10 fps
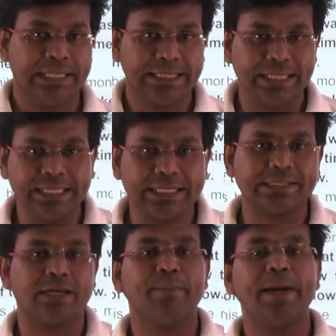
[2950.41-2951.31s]
that the
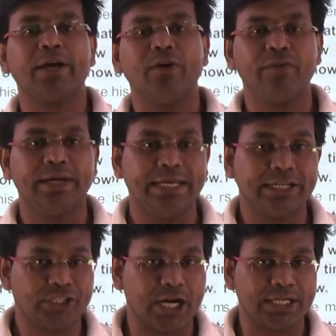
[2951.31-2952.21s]
Reserve Bank of India
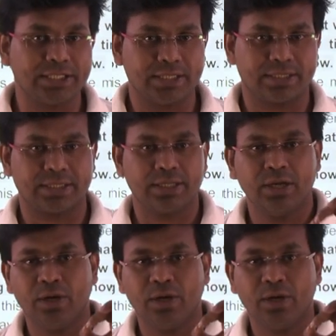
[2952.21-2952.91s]
charges